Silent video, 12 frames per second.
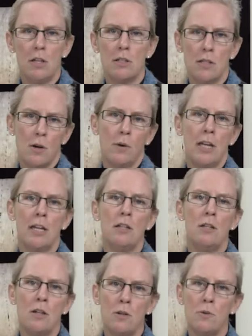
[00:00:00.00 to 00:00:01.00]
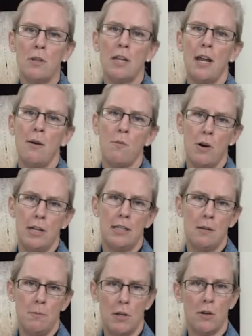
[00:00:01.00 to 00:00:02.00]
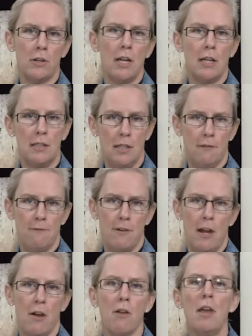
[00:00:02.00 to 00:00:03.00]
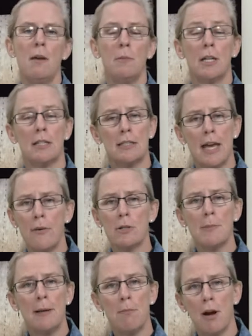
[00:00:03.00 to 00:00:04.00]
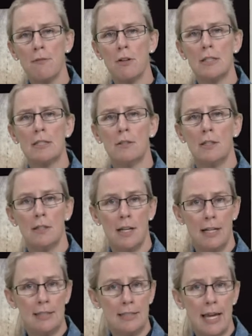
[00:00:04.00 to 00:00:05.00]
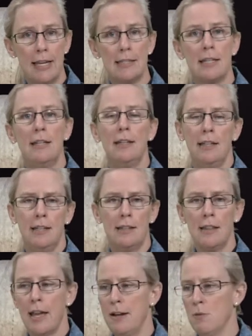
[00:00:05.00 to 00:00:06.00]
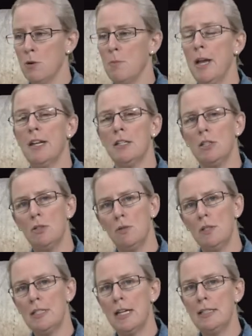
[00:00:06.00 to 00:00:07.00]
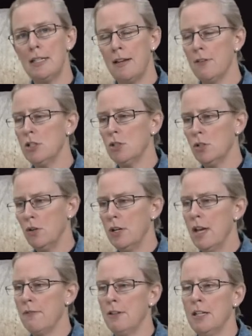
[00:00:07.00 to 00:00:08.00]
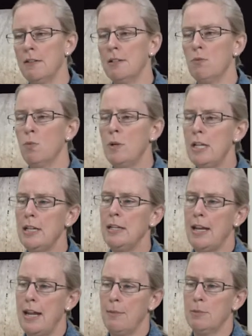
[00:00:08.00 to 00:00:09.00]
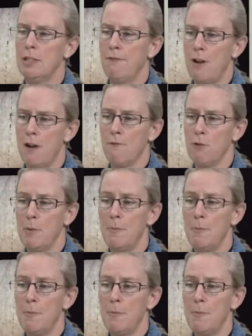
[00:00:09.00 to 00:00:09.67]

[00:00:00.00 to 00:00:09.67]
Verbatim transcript: So it knew that I wanted to build a TIFF file because that was my preference that I set in Lightroom, and as soon as I save it, sure enough, it renames the file for